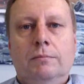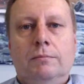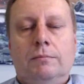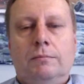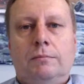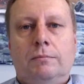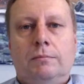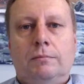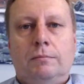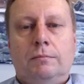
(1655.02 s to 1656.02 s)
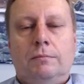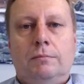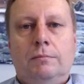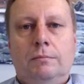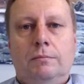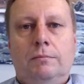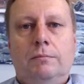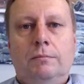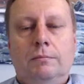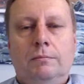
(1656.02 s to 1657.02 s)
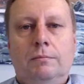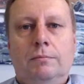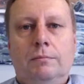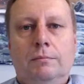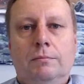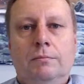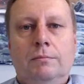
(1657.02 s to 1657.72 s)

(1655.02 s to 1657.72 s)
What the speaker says: This person isn't speaking.